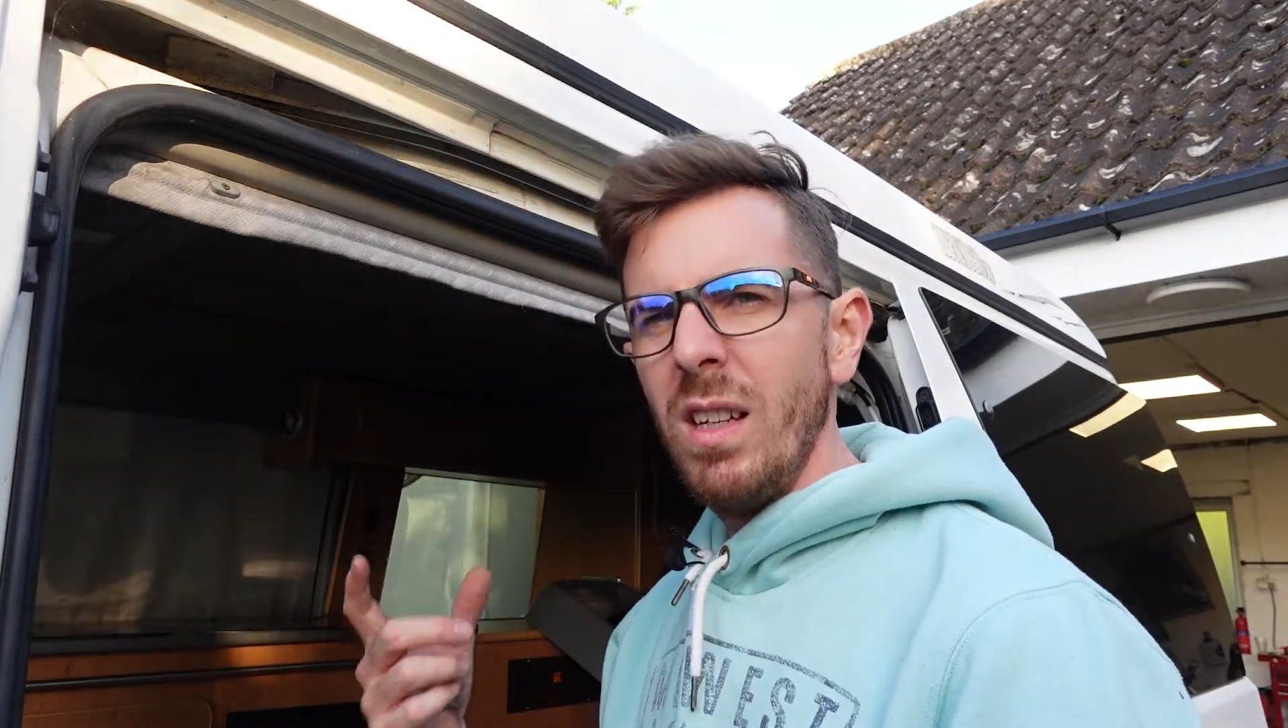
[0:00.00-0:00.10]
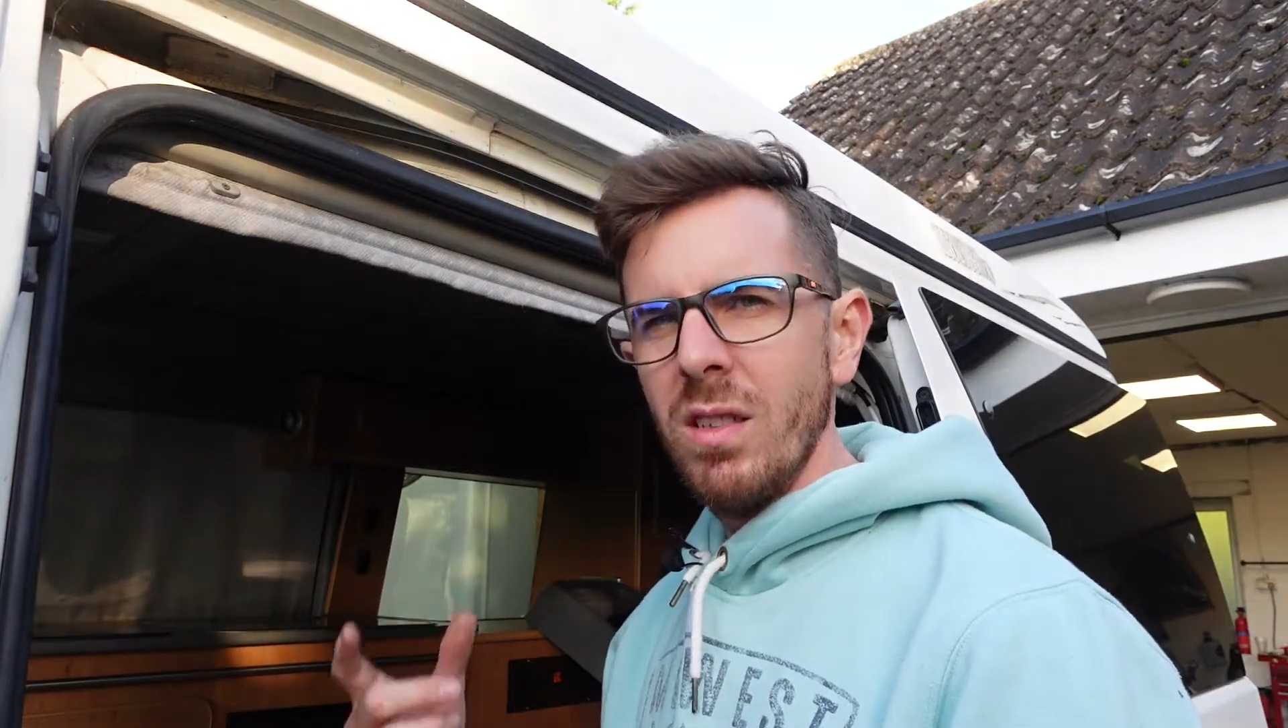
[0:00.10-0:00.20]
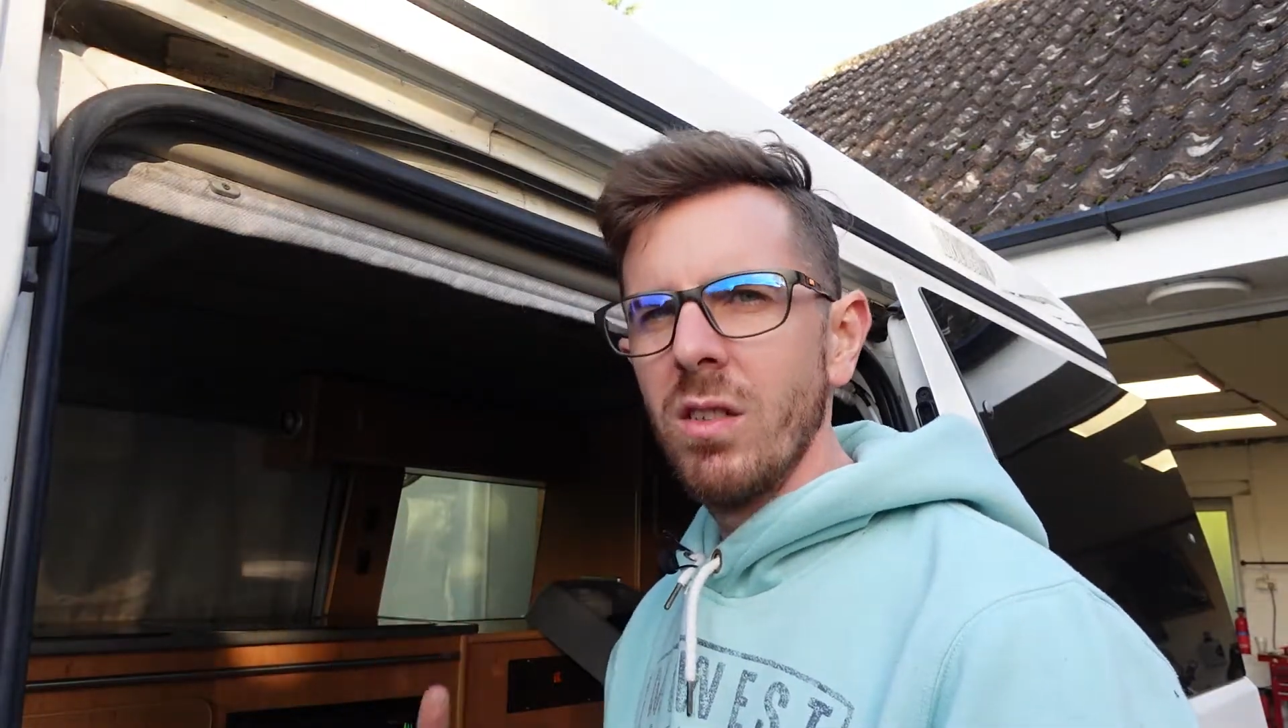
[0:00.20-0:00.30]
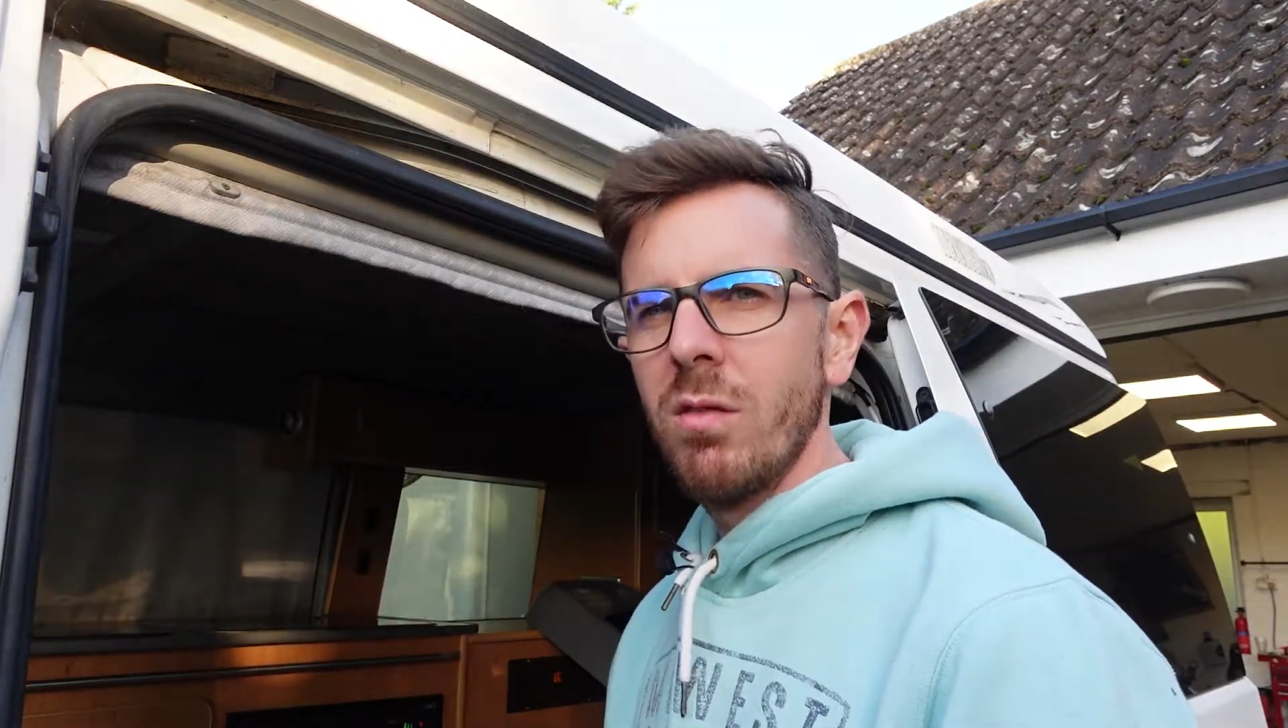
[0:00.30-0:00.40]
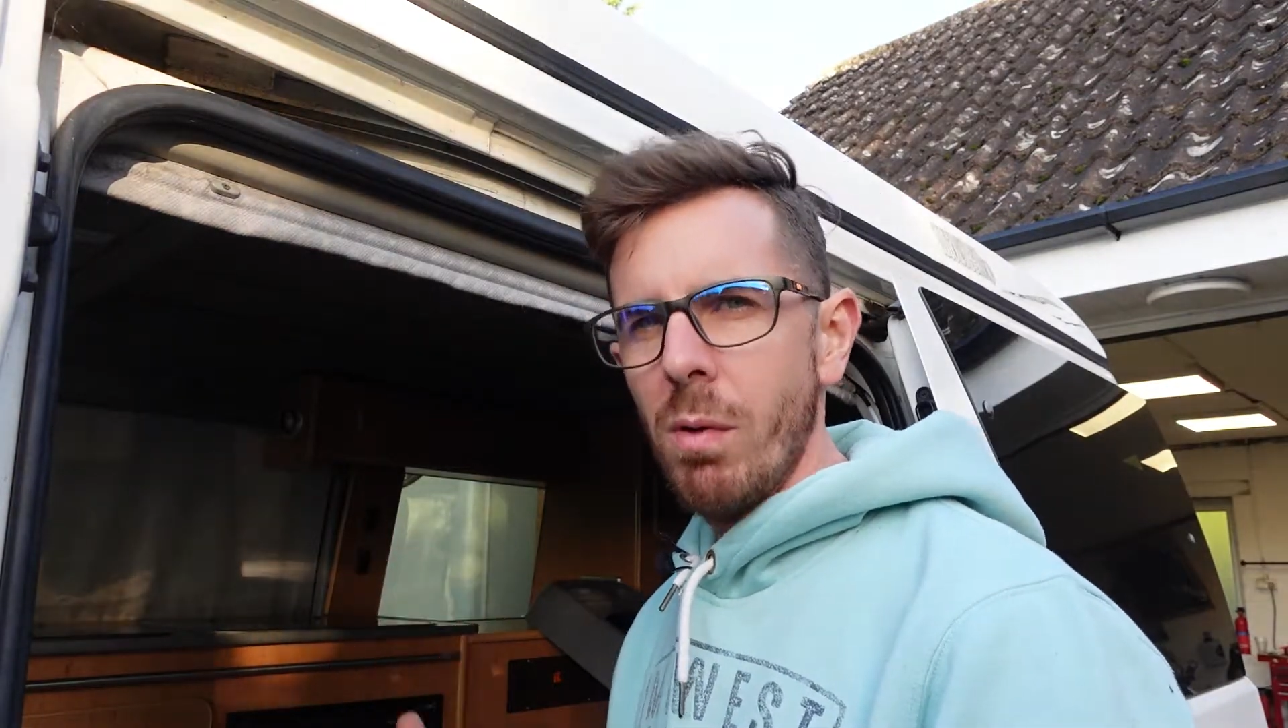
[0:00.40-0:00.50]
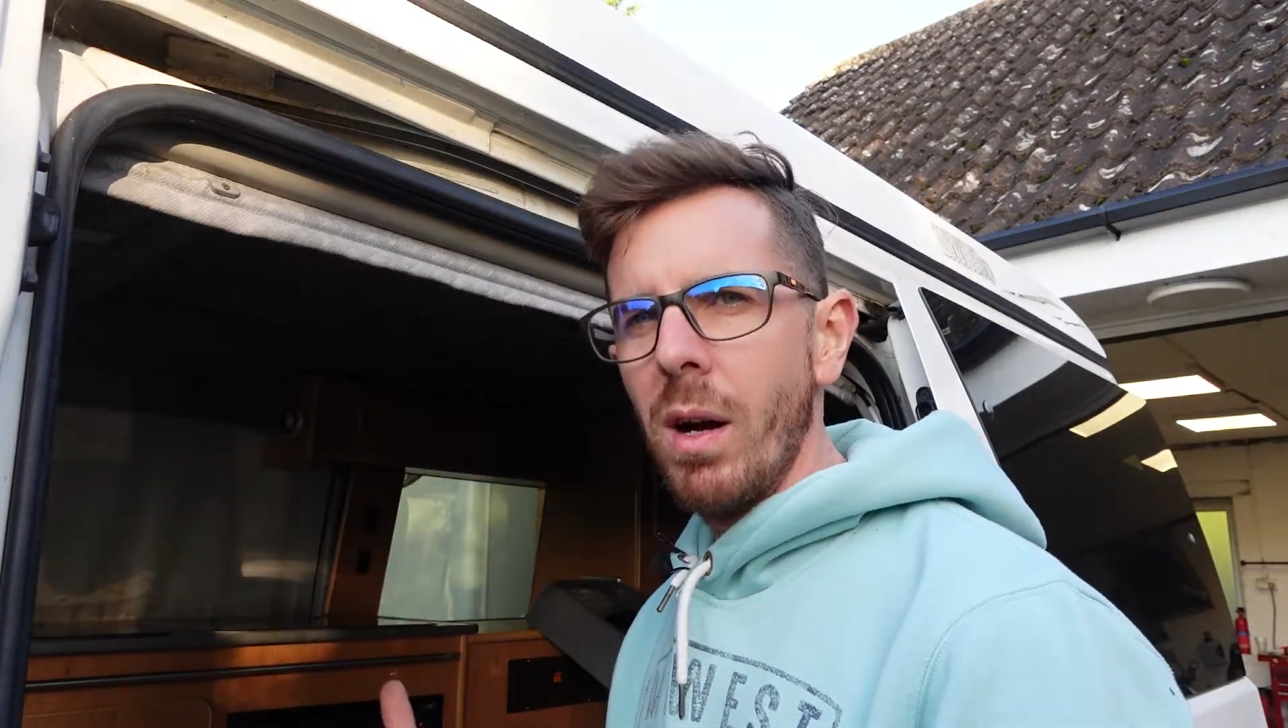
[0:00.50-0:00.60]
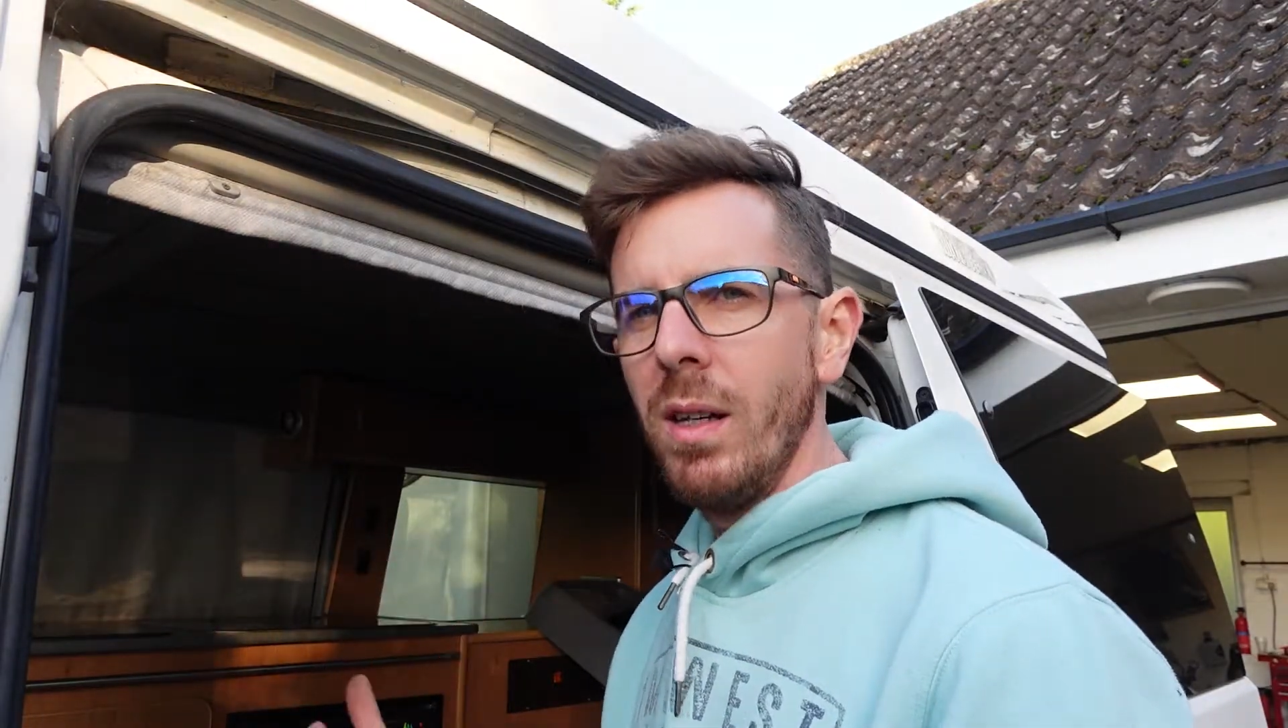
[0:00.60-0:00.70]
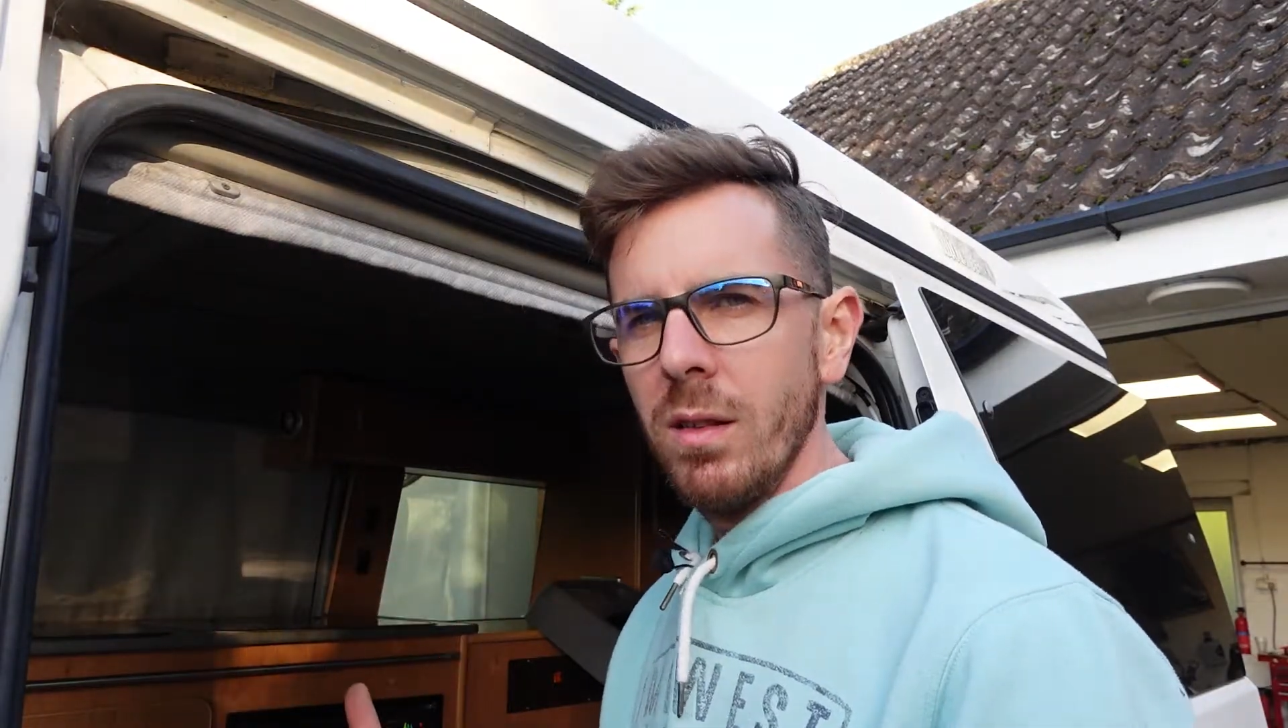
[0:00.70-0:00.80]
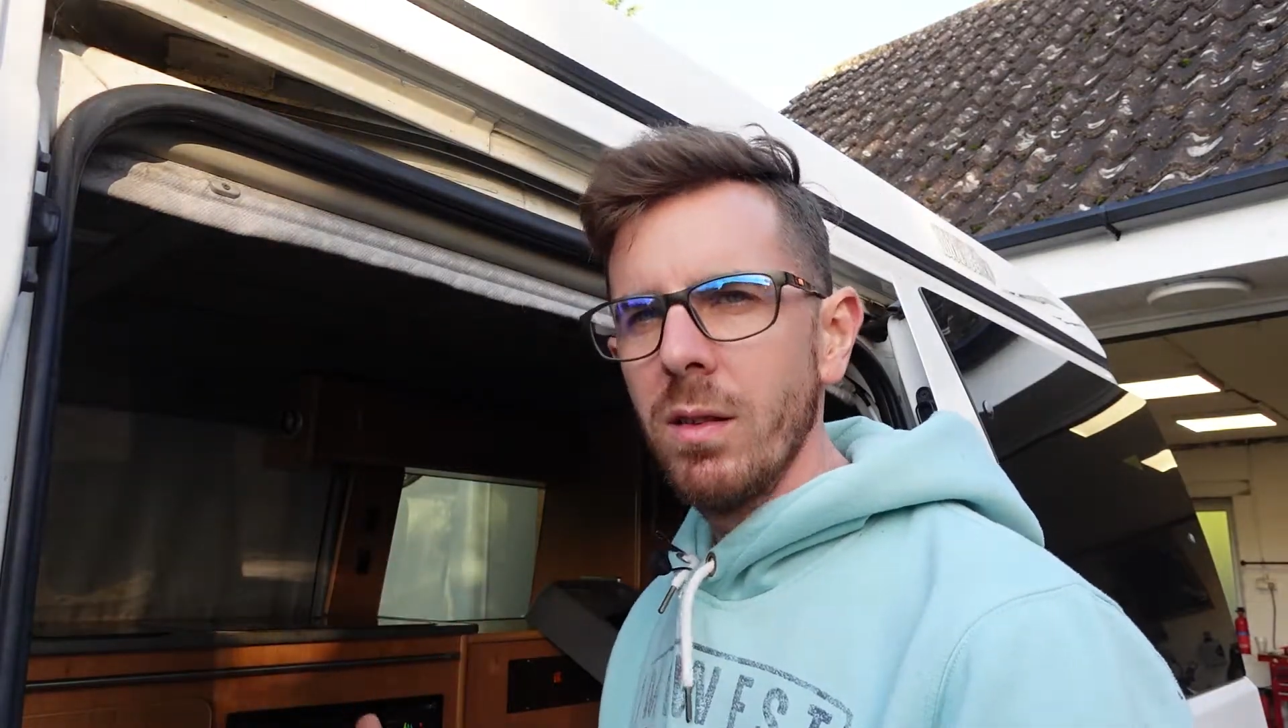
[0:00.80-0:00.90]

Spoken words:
easy spray,